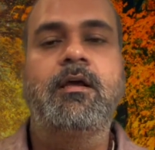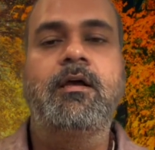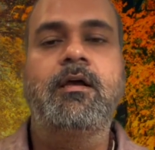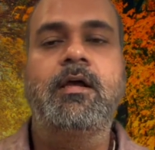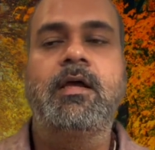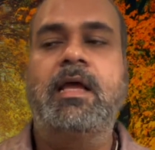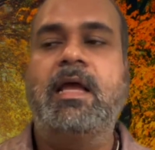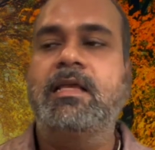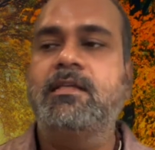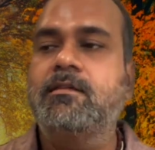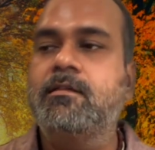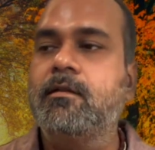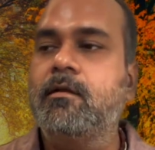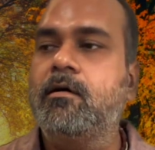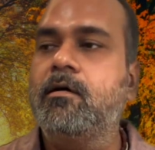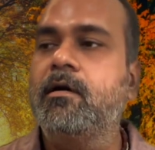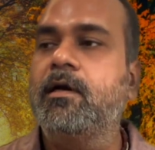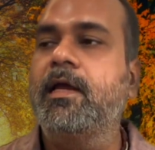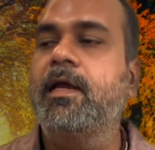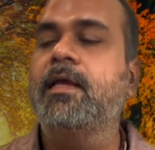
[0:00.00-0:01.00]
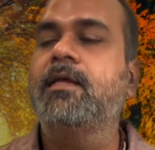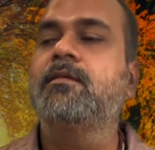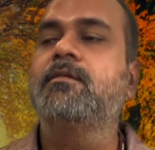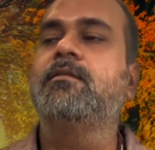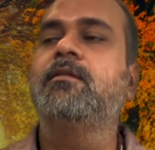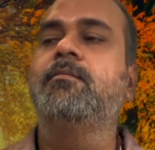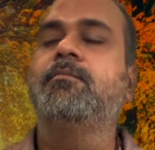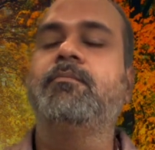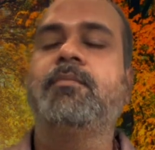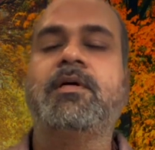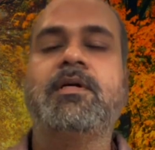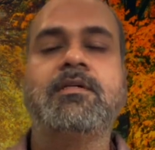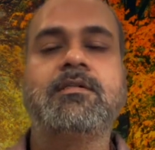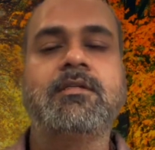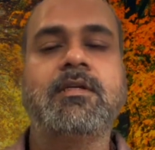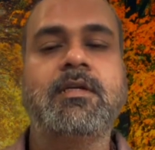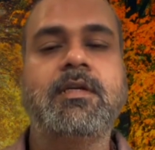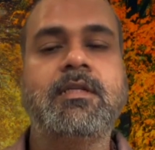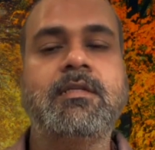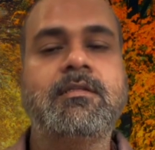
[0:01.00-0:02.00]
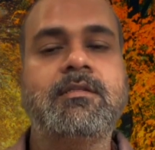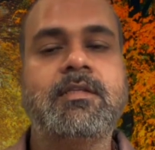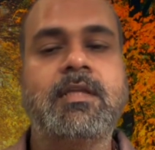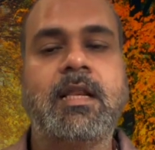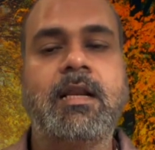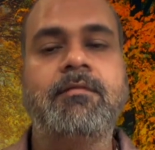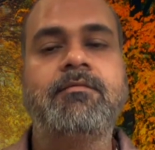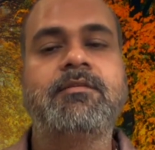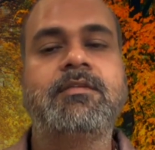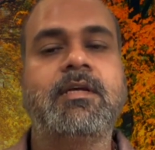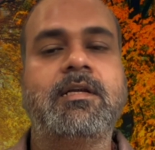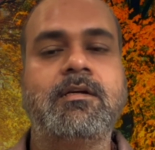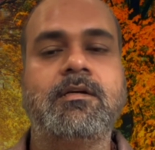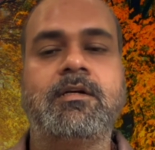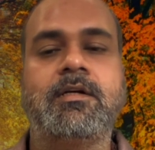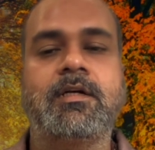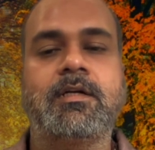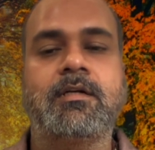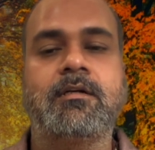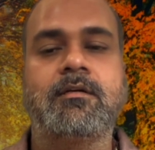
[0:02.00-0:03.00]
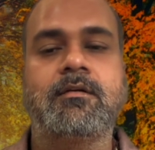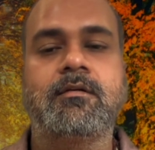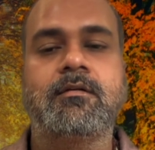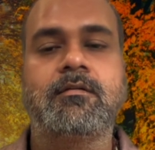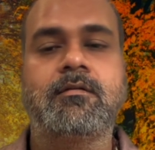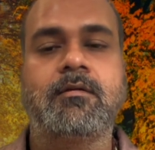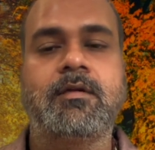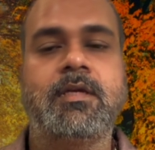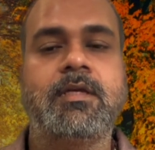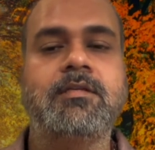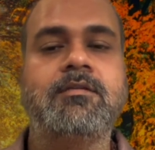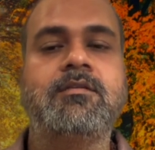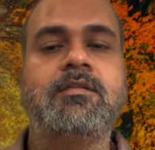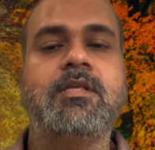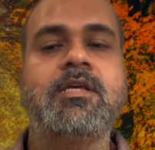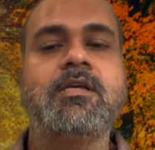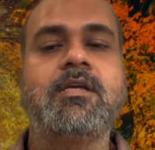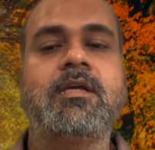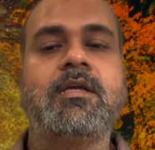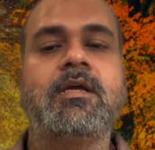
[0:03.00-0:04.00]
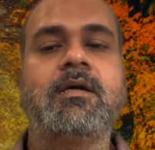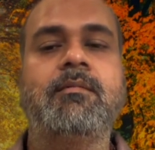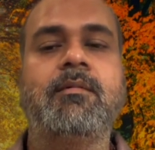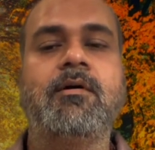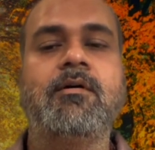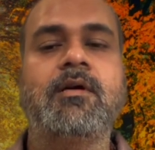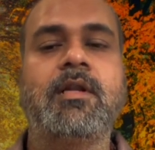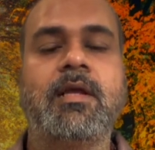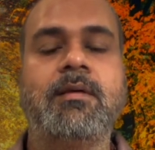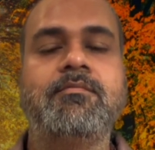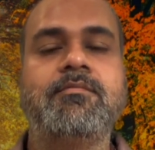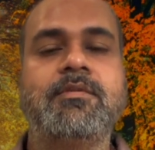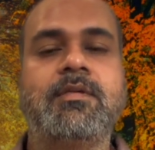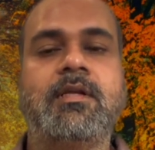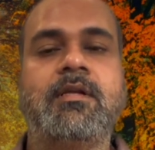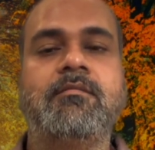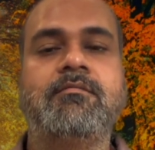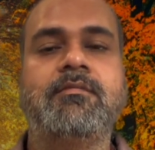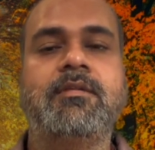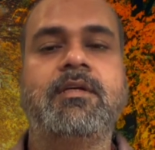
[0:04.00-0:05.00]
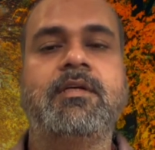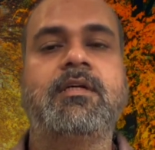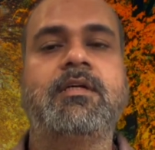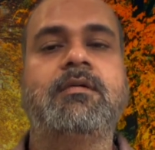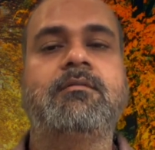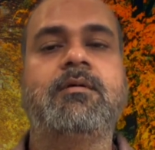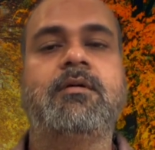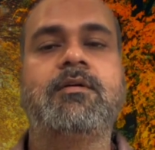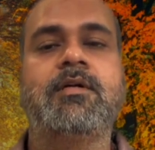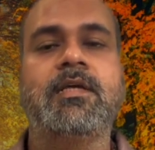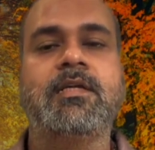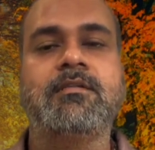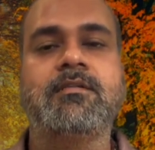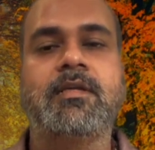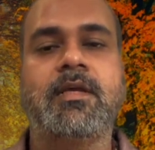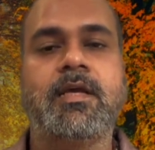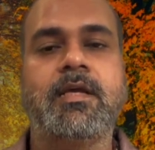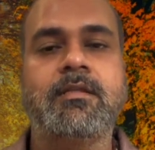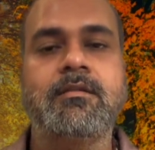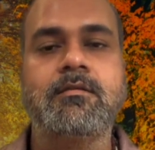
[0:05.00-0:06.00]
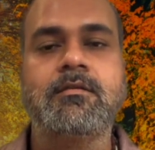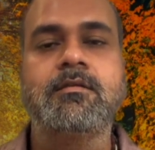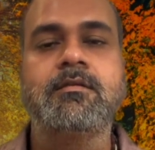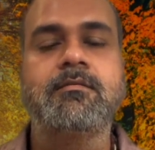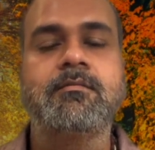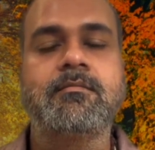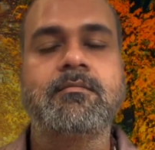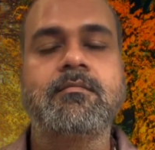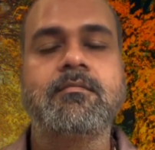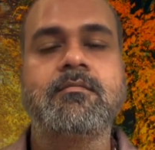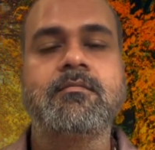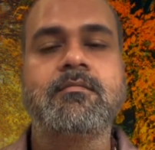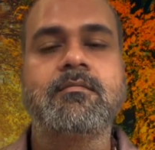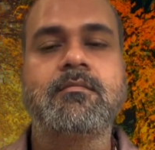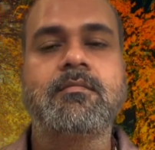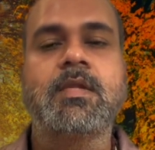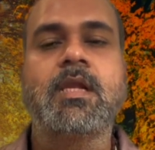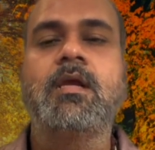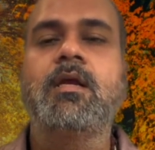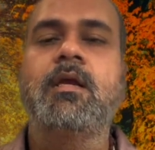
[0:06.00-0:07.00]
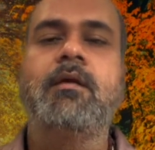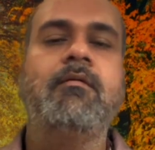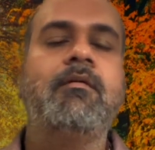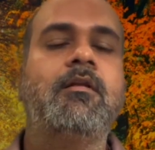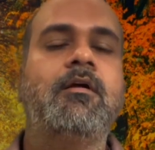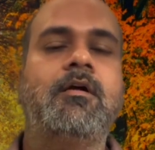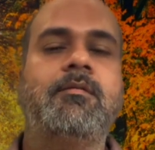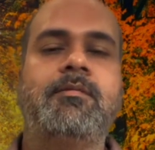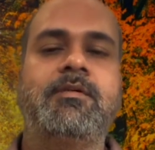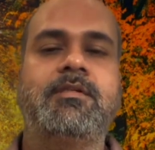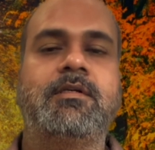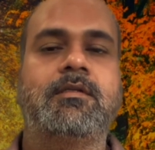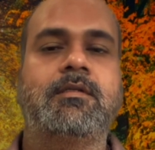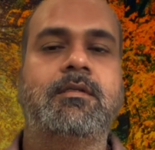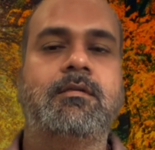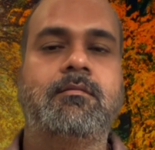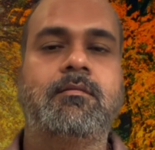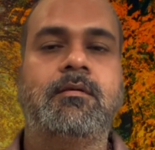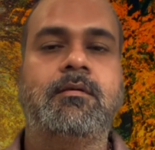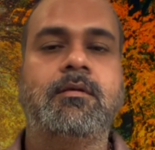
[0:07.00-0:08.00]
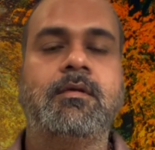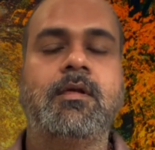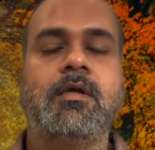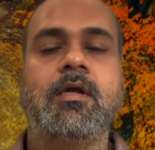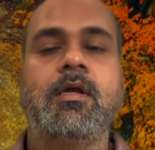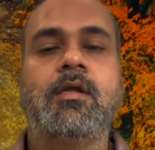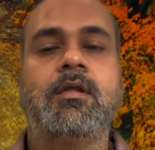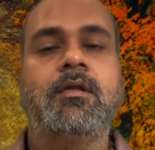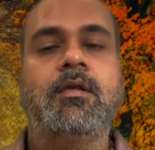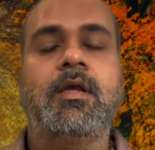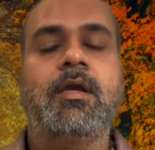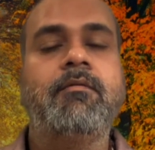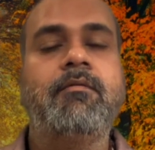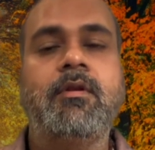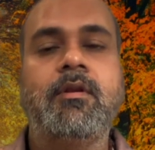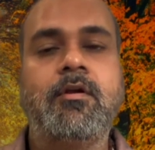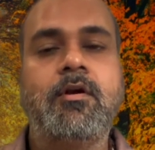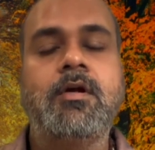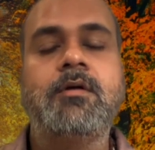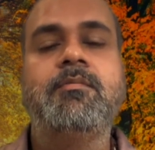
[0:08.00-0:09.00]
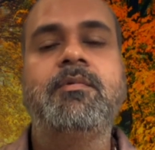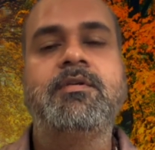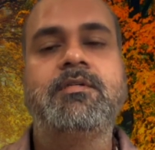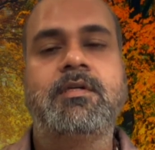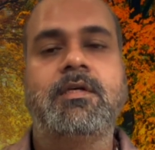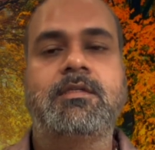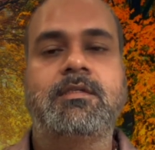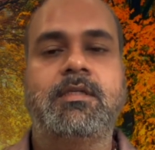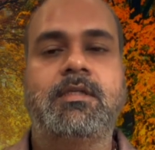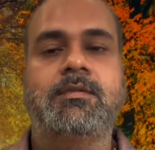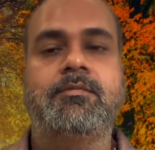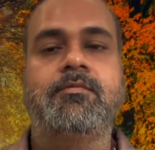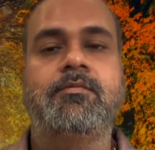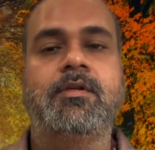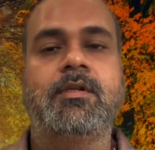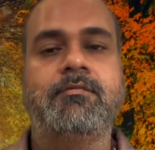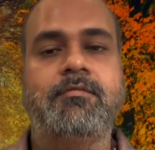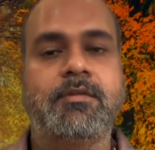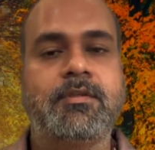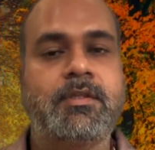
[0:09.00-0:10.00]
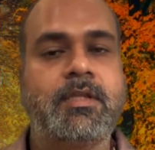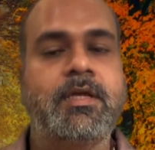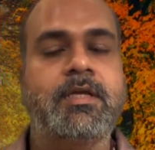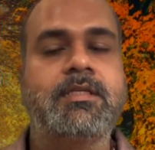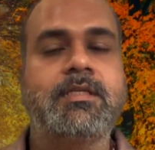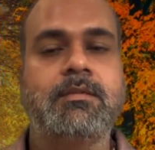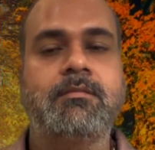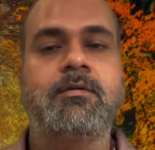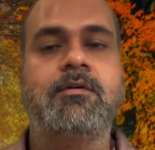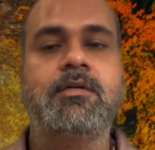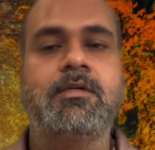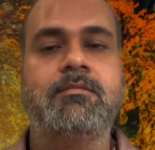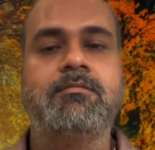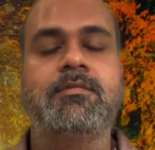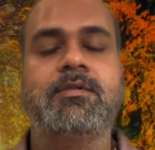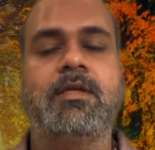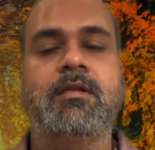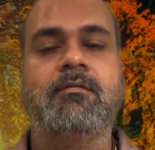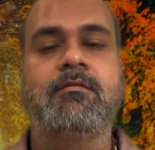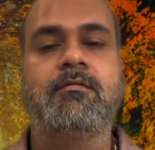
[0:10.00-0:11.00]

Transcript: as long as the person is self-centric, he's thinking about himself, thinking about his gains, he will not be successful. He will not be successful if he thinks about himself.